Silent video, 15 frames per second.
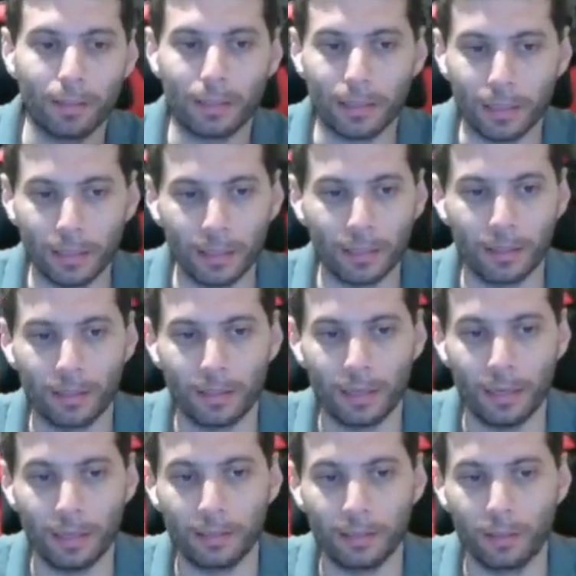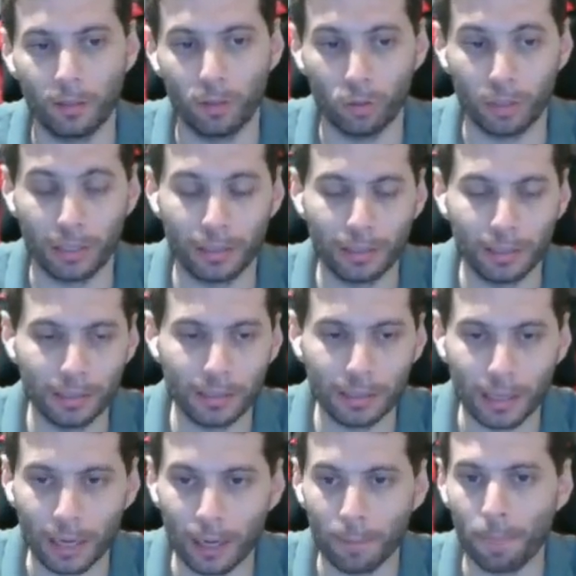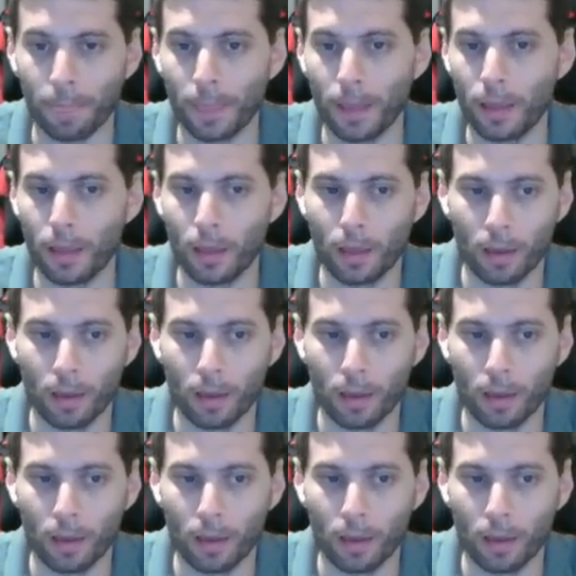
single task during test time,